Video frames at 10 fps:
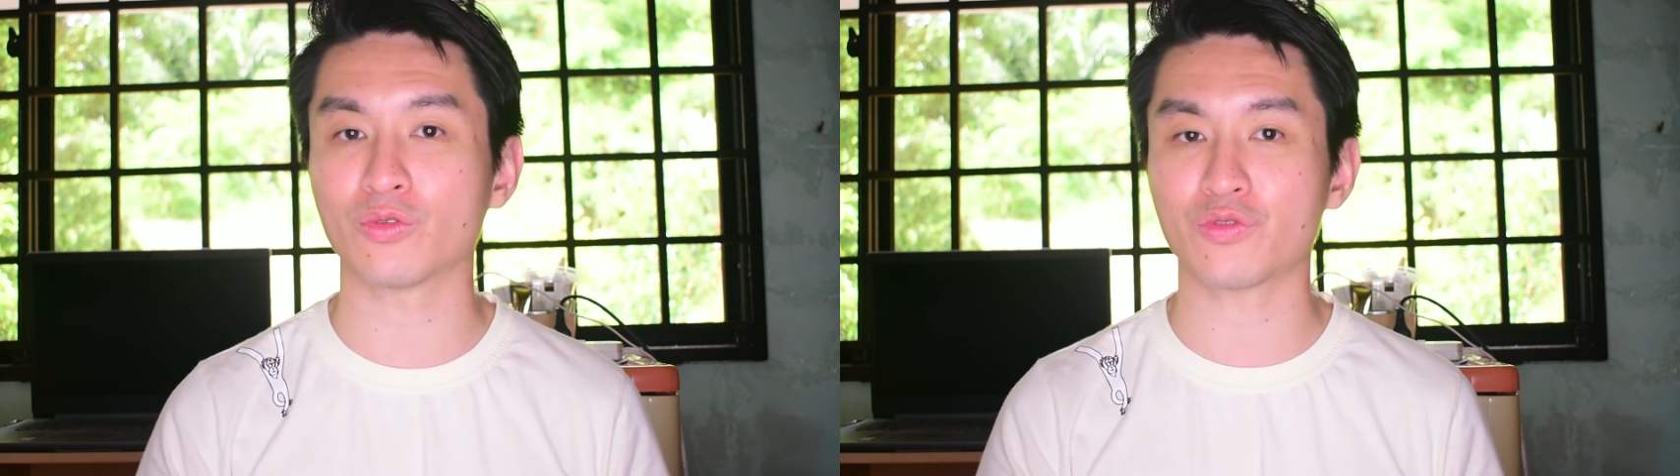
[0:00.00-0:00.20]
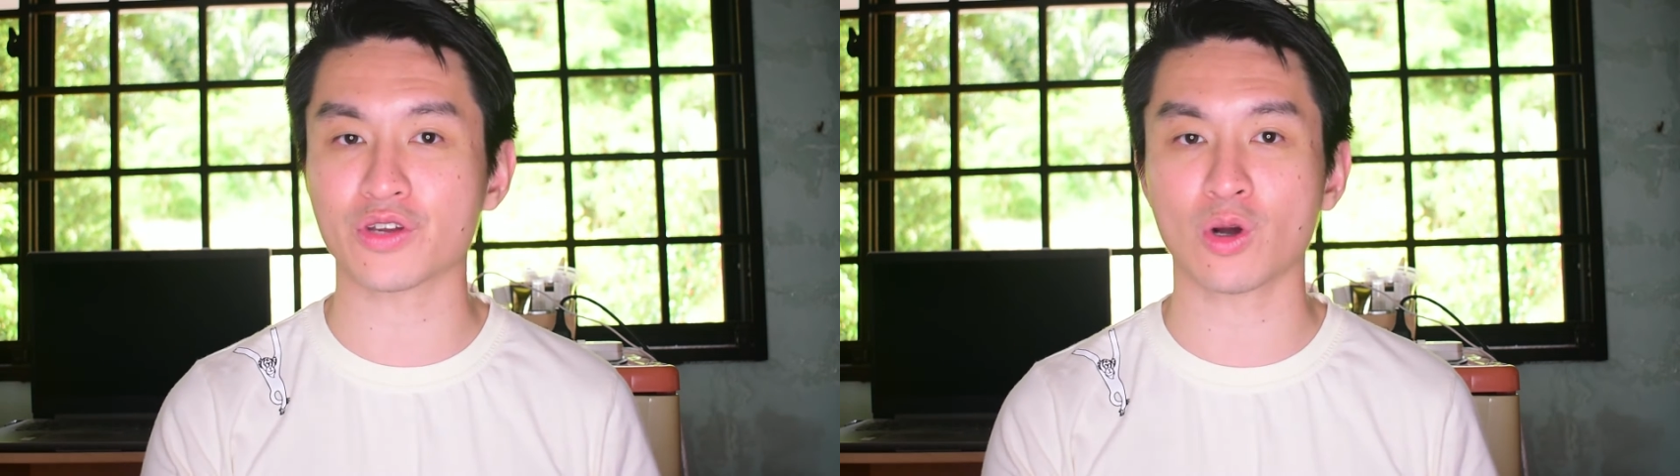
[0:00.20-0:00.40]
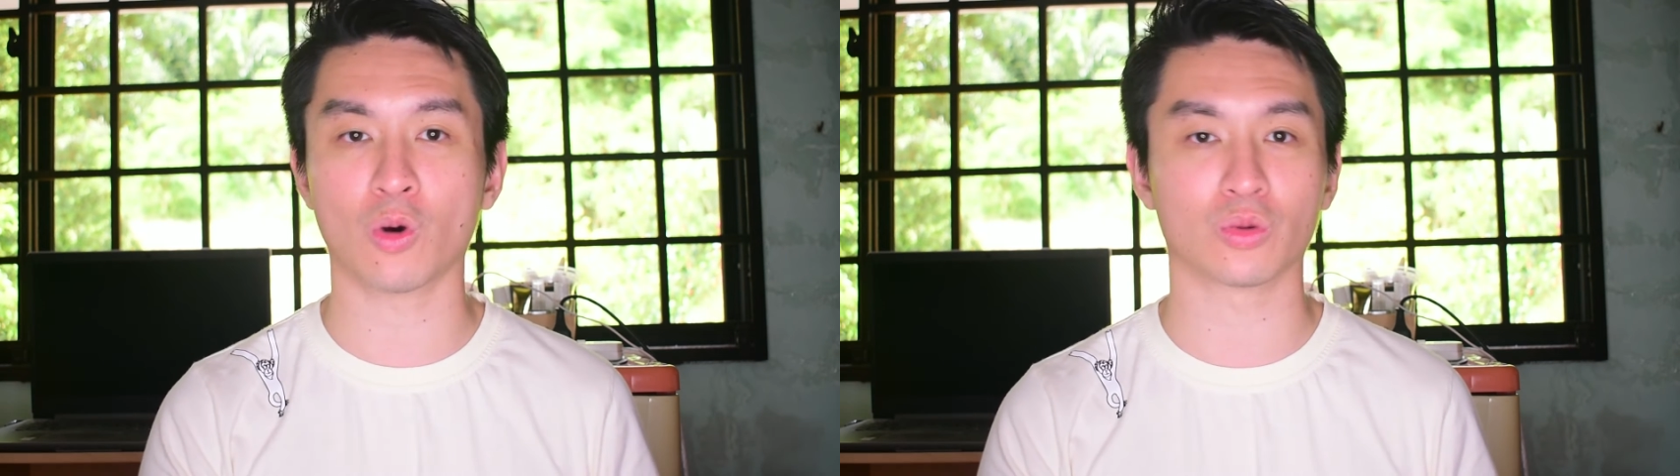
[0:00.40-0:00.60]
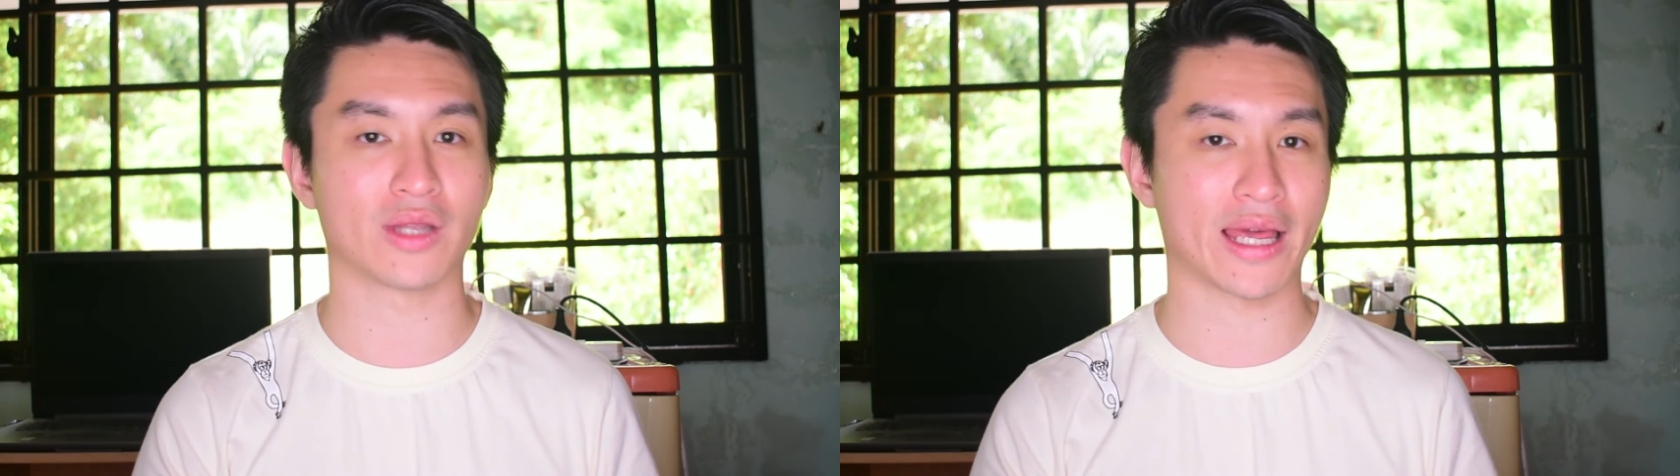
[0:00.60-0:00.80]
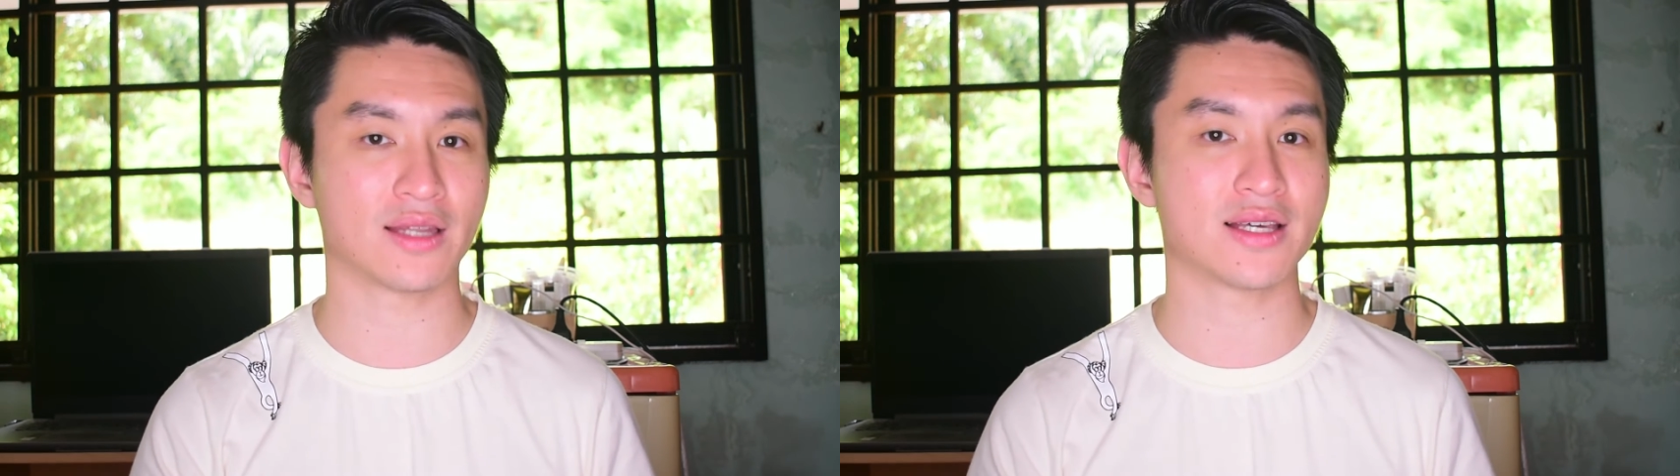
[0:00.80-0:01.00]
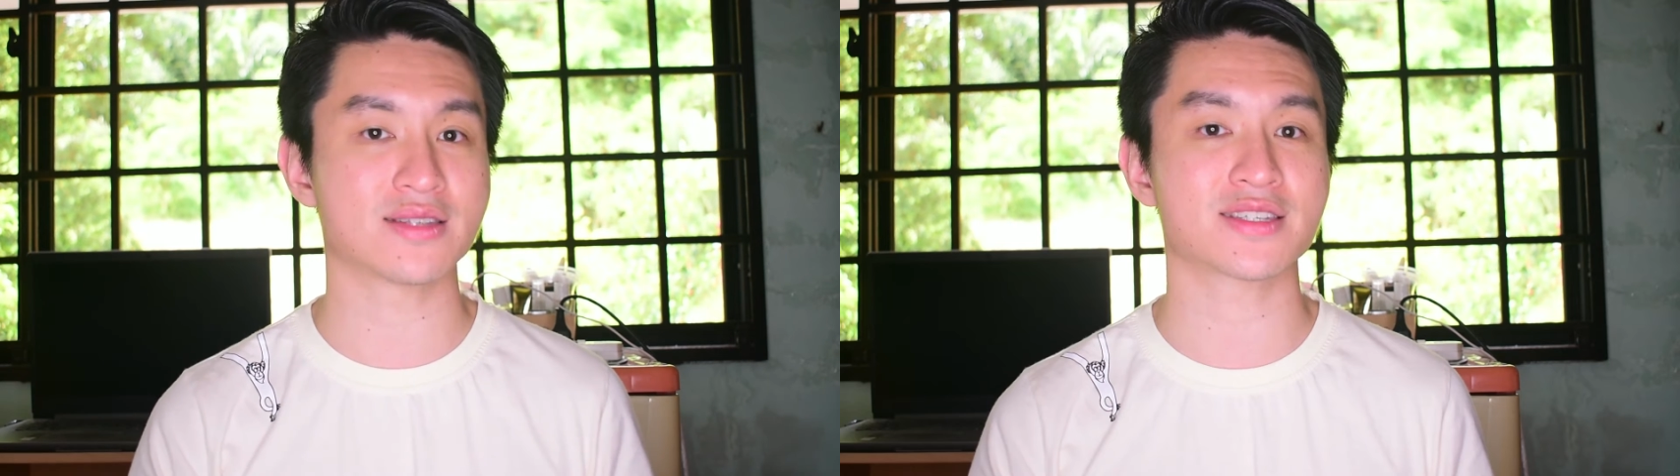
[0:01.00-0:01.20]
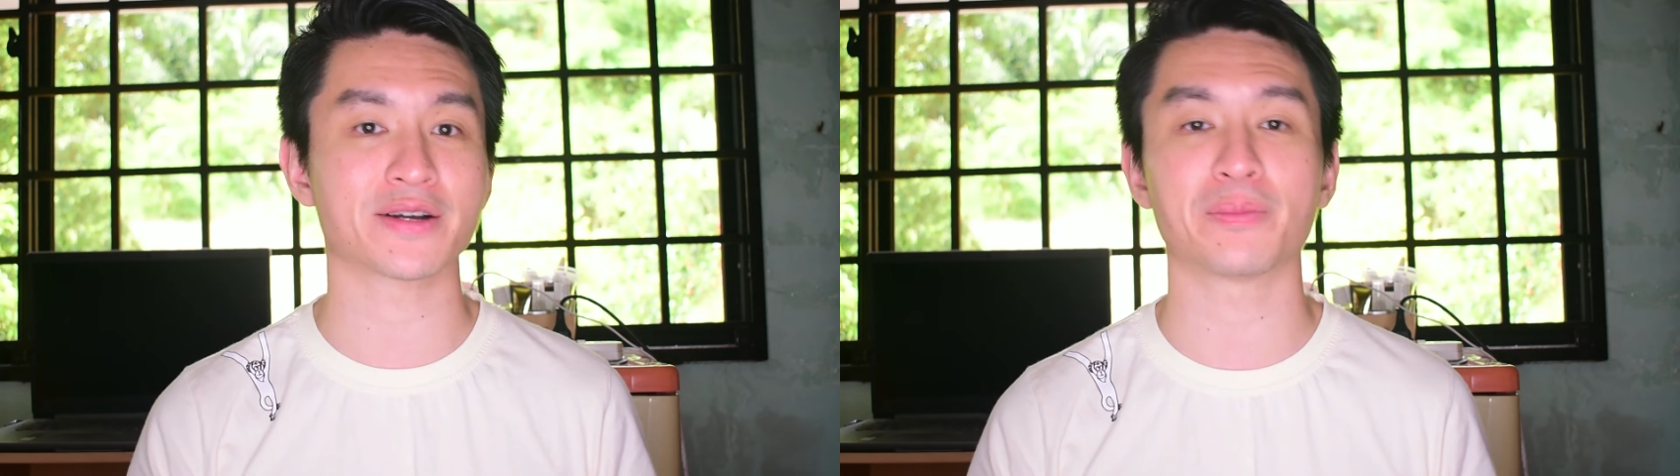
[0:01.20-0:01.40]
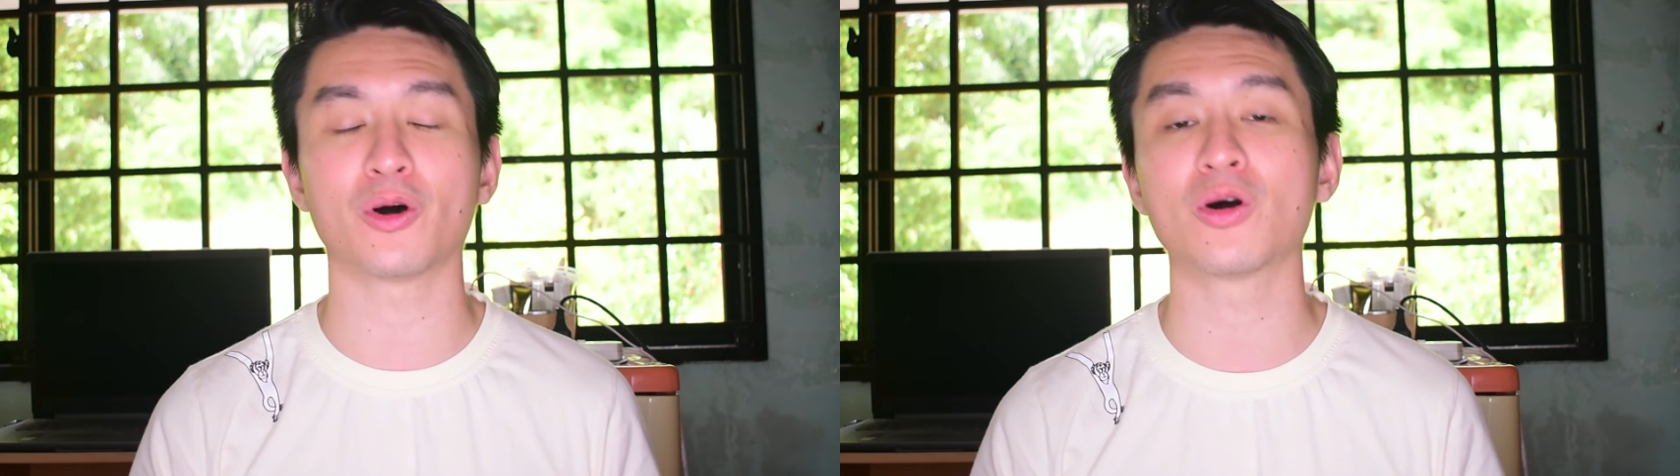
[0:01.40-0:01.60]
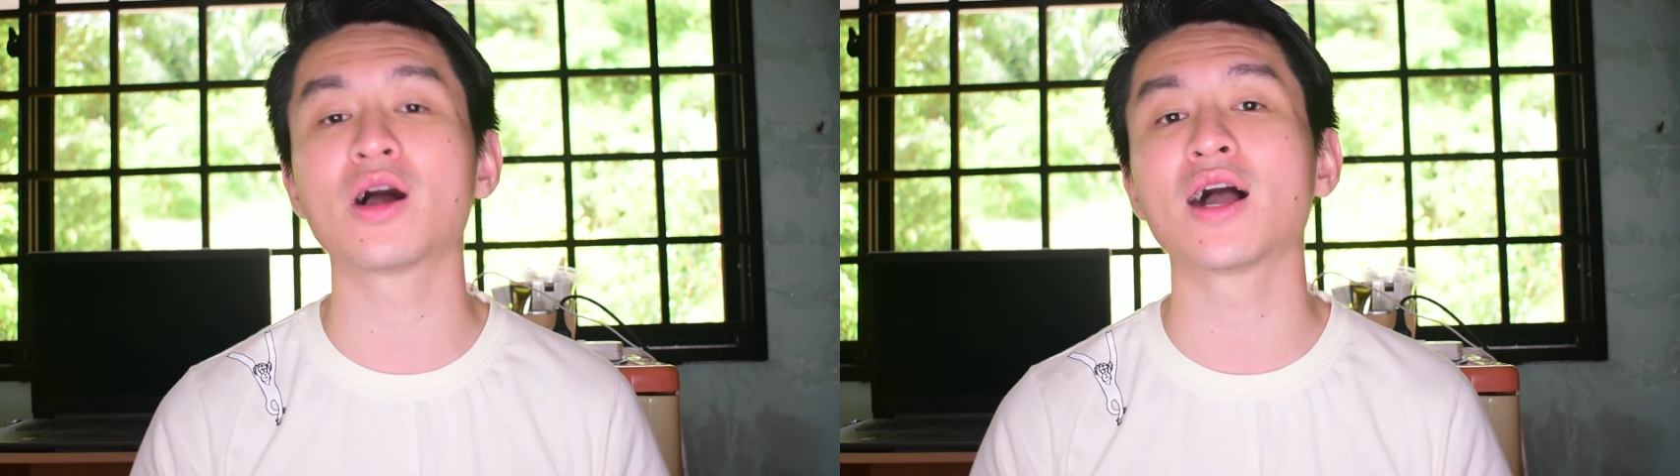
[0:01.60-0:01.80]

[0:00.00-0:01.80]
freehold land in Singapore.